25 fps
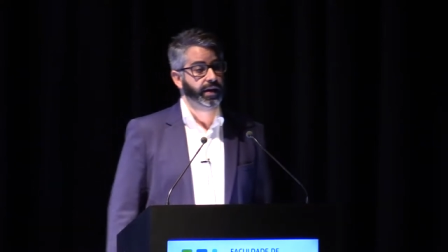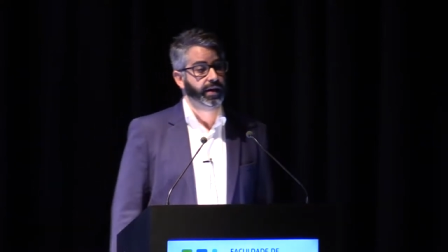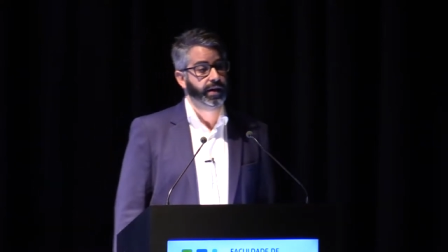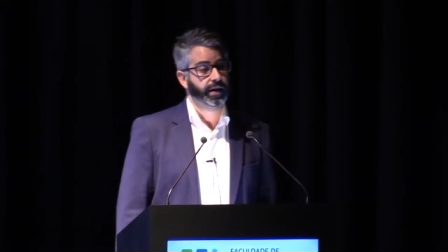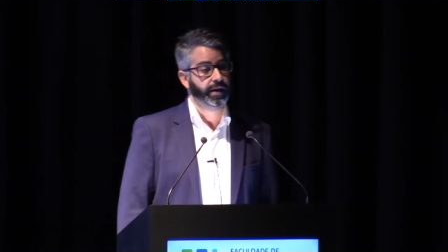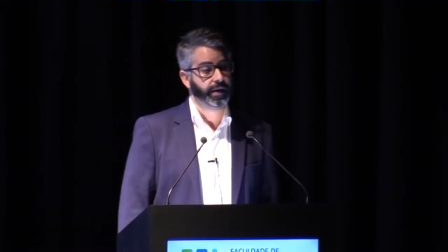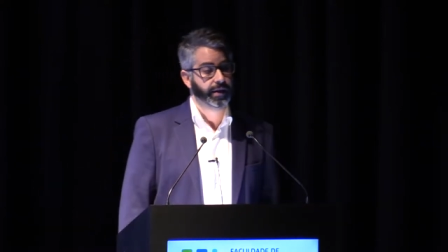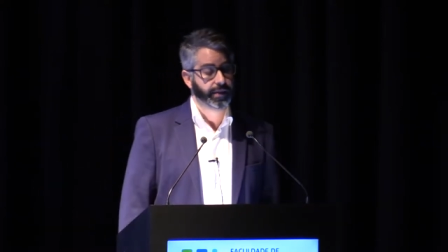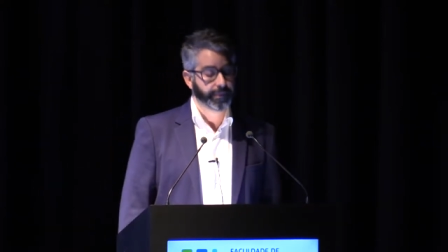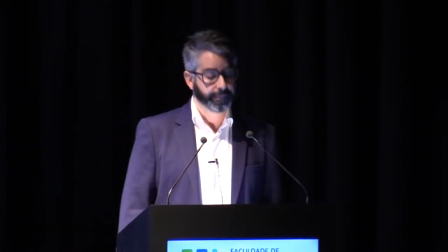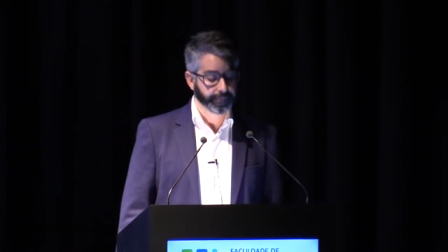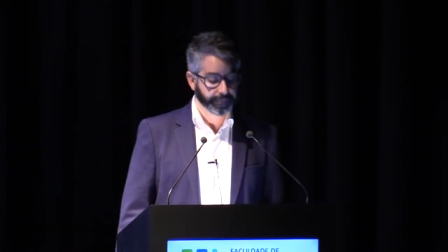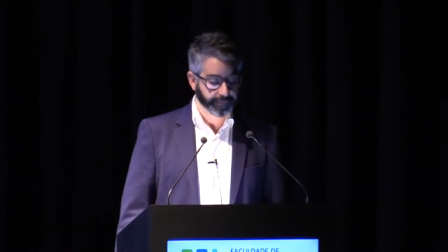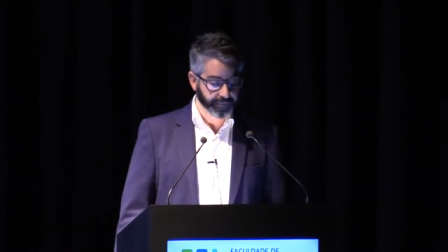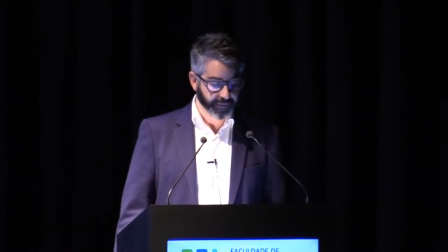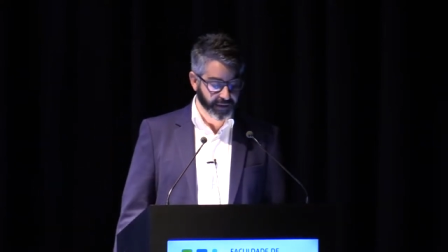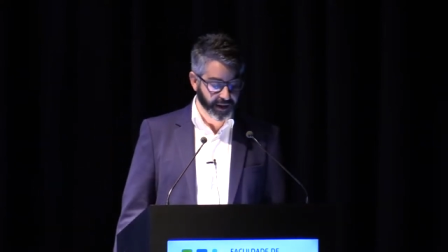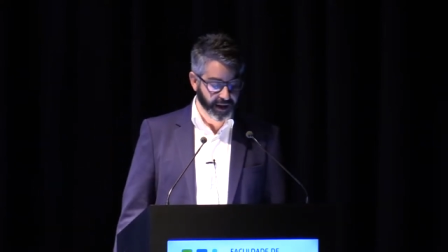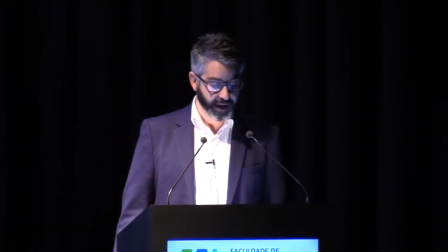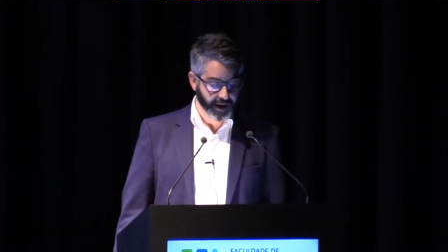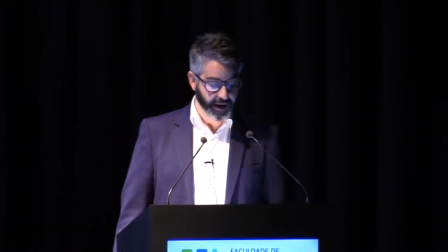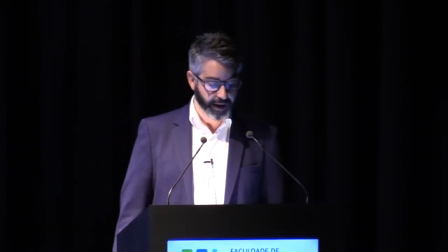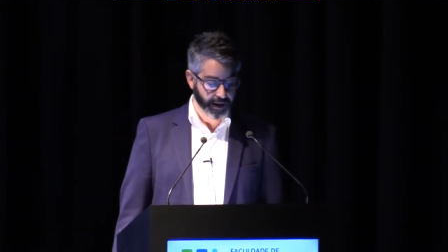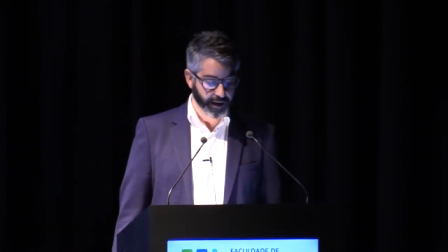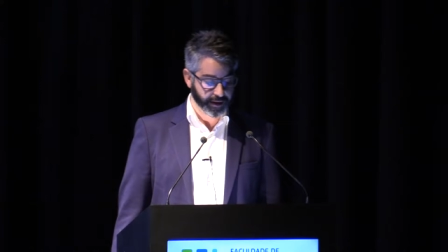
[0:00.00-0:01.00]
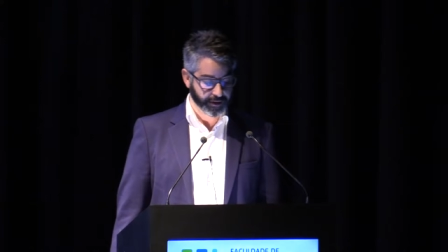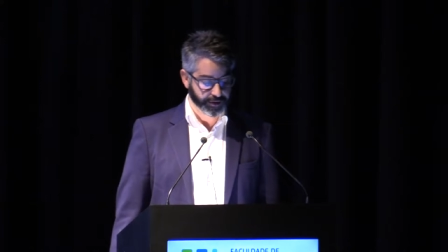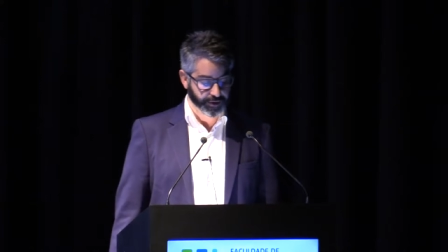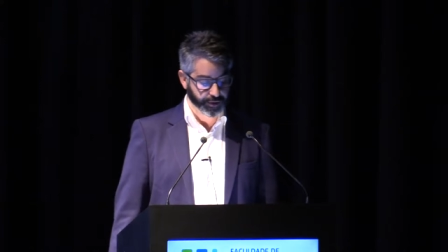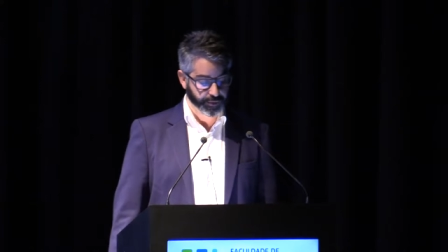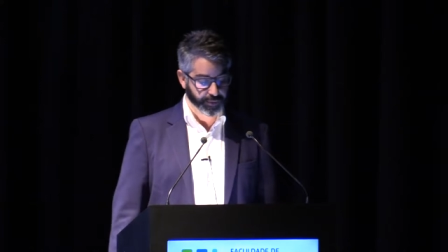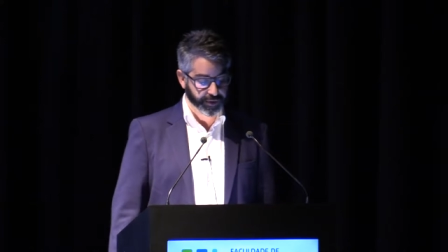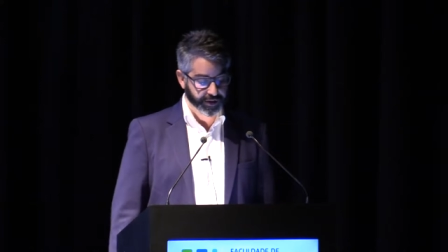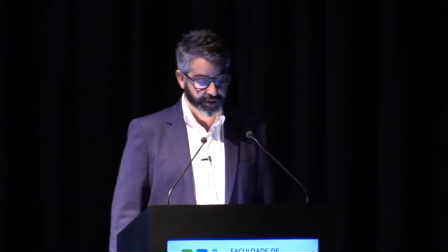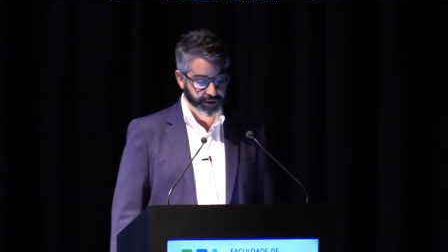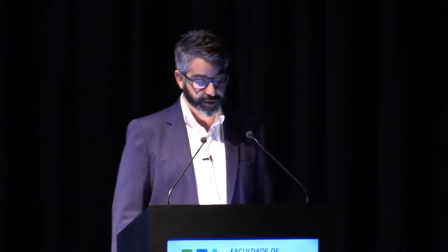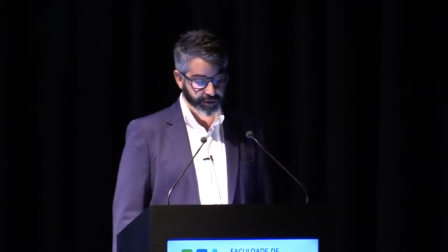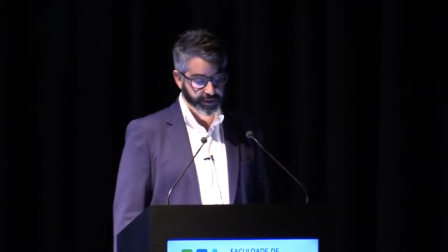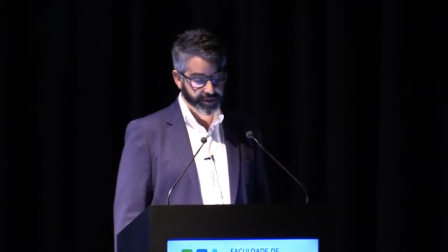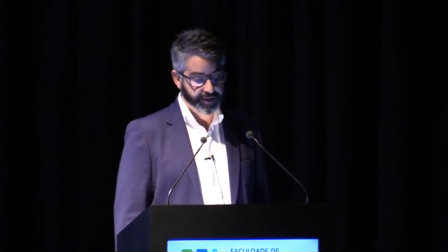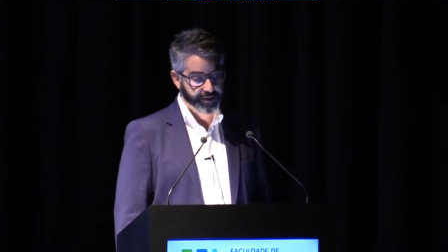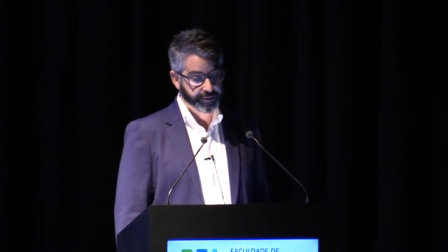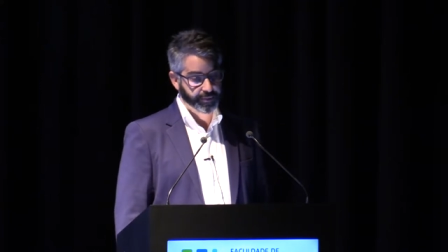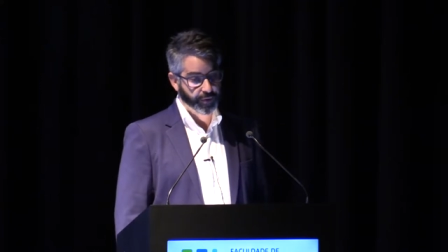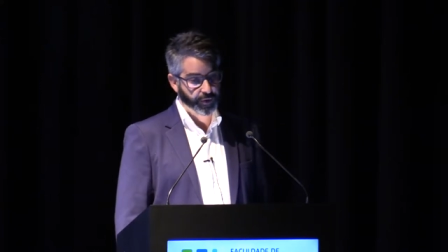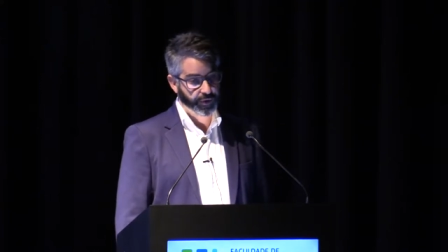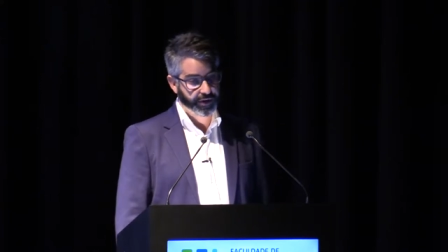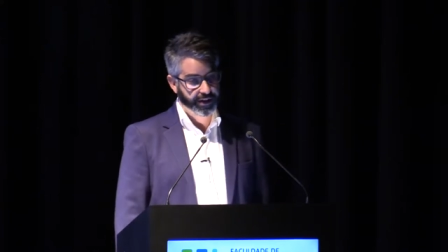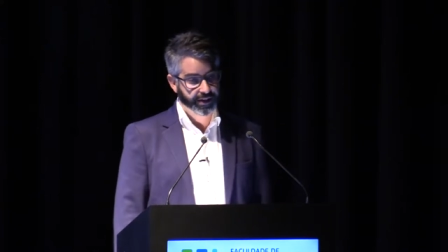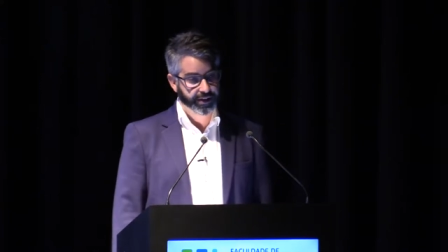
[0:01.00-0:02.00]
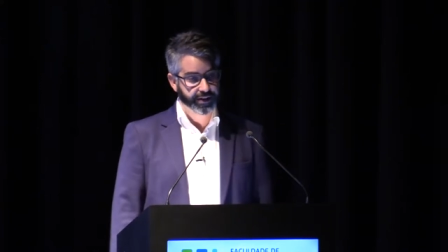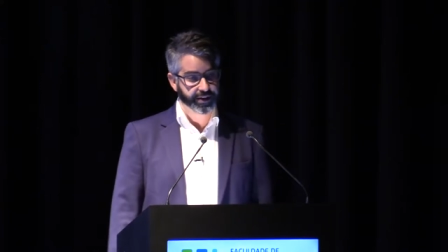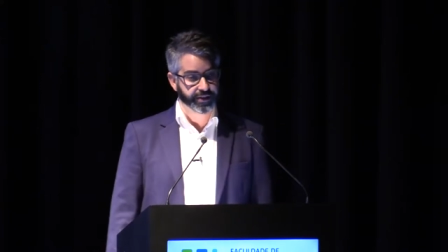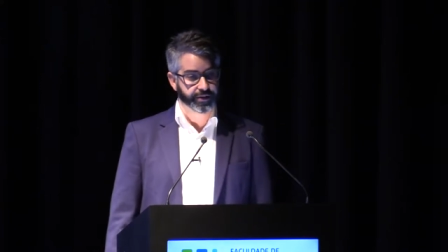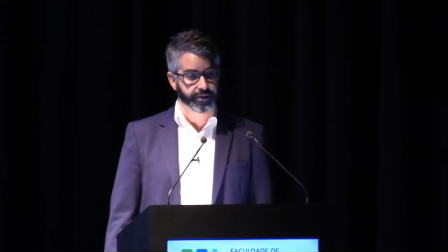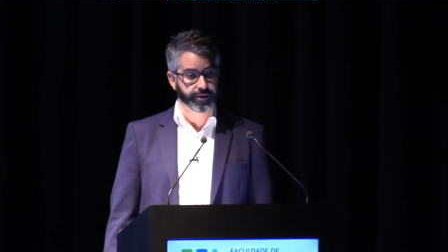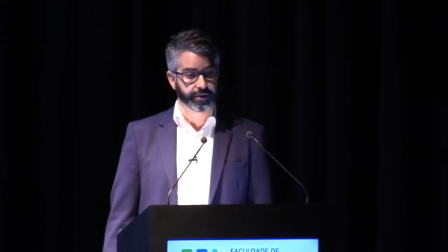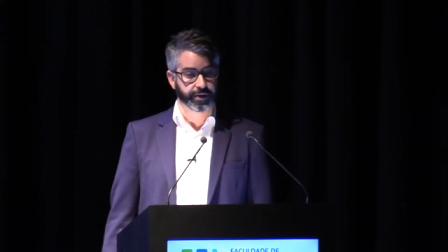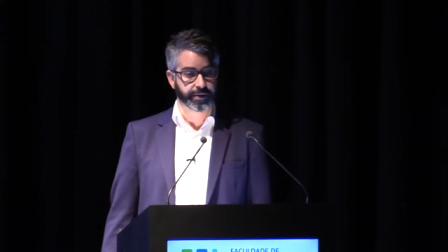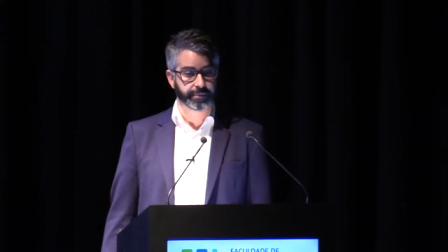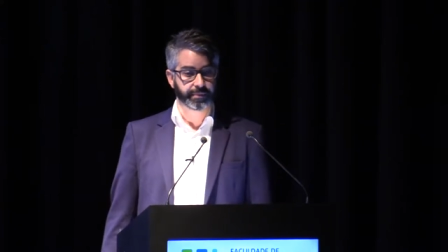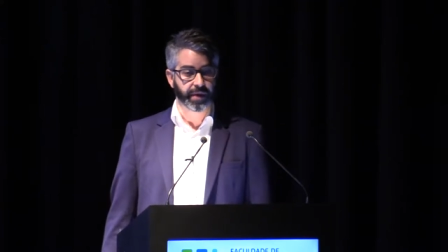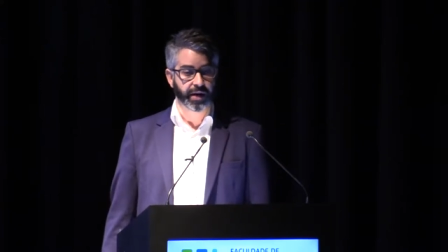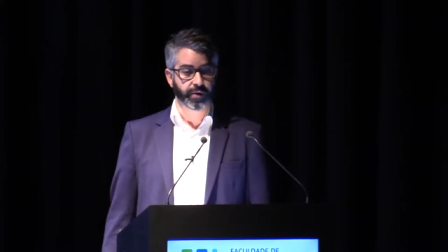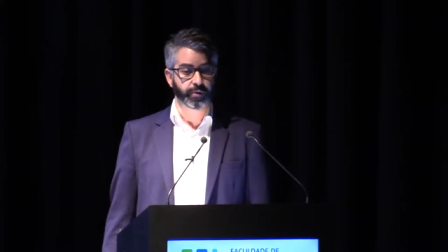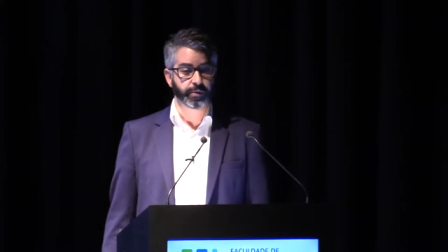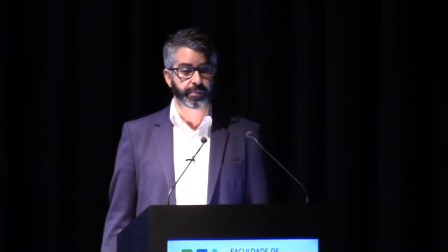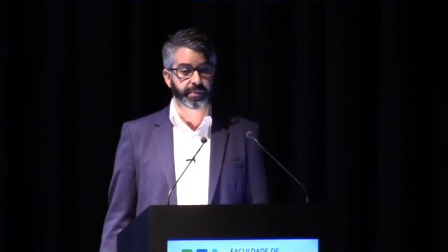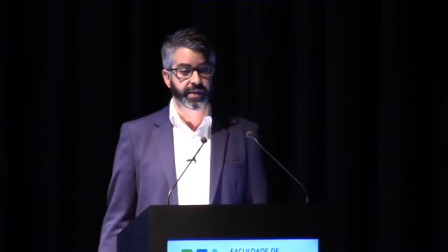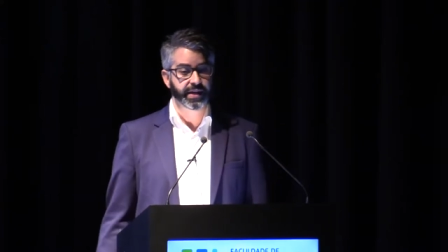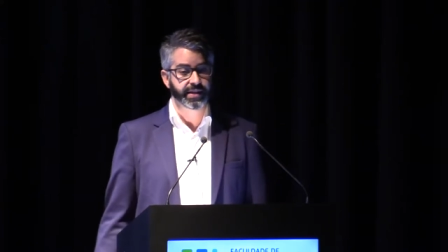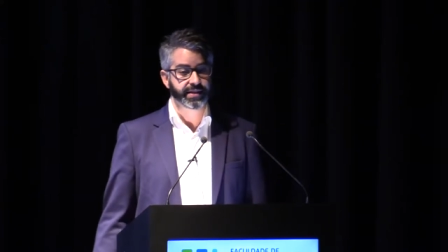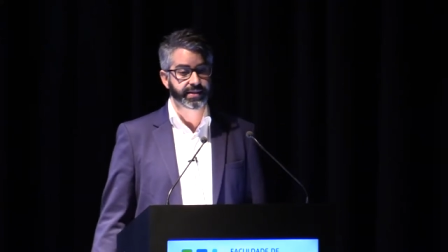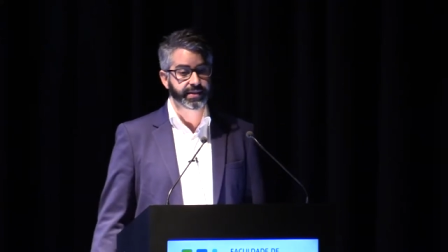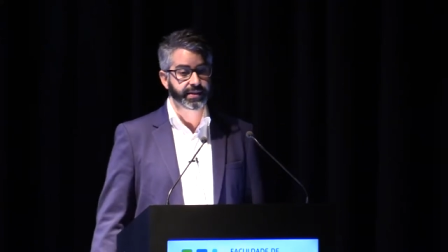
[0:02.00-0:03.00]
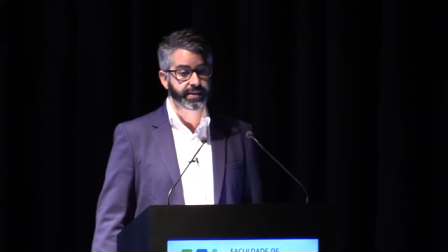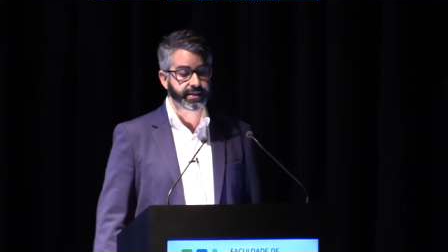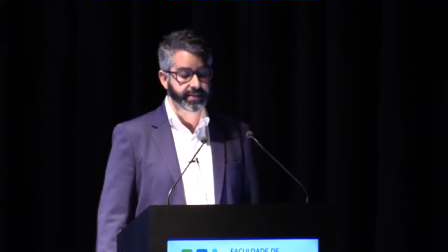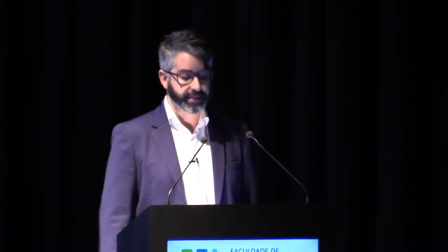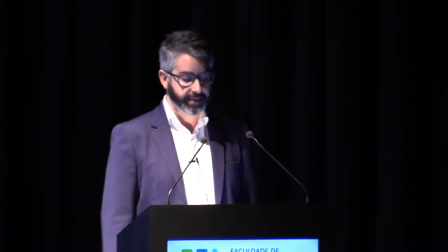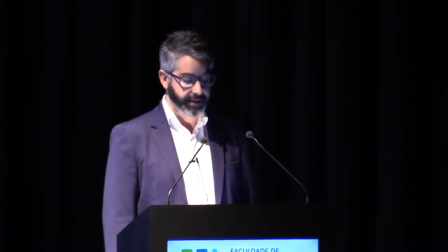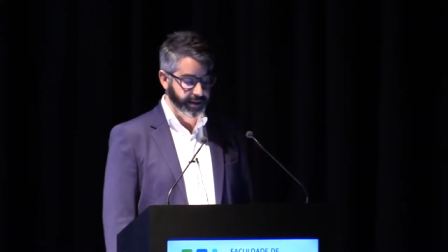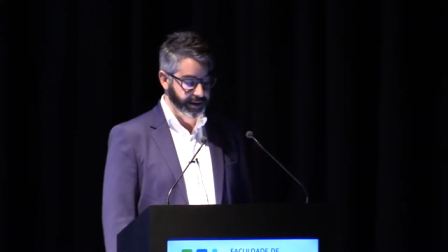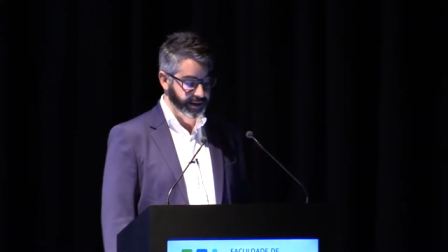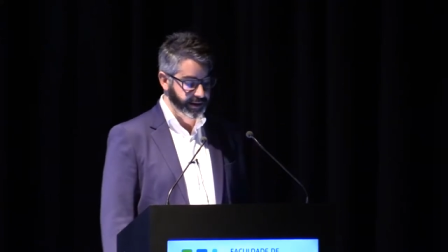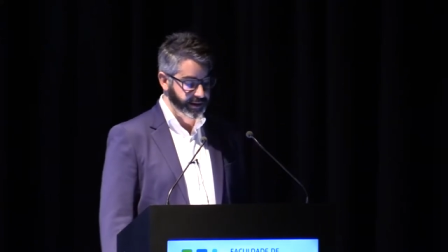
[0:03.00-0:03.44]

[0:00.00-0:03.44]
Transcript: to reduce marine litter and microplastics